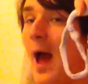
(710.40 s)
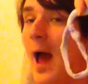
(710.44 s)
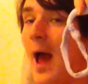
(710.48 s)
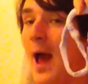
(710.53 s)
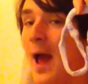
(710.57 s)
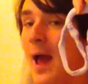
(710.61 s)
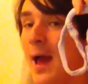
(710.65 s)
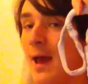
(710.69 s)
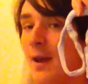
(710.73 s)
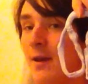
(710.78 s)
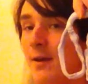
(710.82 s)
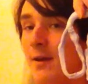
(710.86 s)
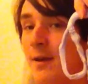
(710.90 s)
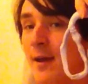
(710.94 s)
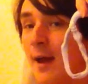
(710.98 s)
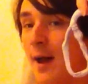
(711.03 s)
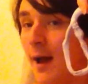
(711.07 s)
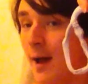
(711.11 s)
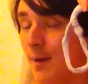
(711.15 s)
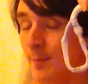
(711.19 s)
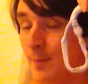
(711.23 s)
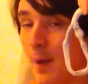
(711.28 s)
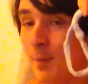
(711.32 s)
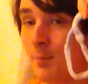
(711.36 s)
And
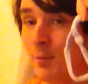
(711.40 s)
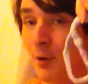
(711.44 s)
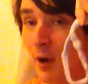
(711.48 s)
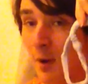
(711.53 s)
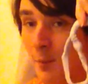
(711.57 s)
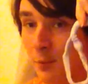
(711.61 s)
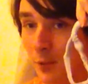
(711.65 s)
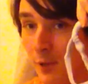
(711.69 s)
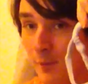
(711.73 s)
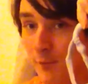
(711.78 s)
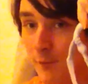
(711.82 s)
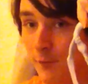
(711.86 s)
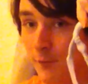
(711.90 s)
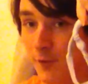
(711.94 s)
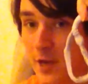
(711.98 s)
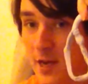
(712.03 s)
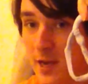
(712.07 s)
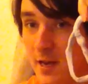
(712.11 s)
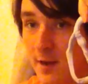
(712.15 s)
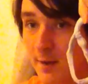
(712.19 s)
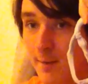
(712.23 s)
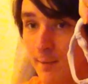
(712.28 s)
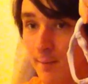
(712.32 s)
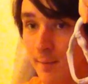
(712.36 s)
my problem for
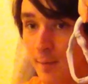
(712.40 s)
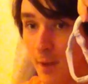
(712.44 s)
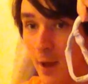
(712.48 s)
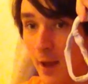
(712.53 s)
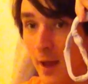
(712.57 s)
you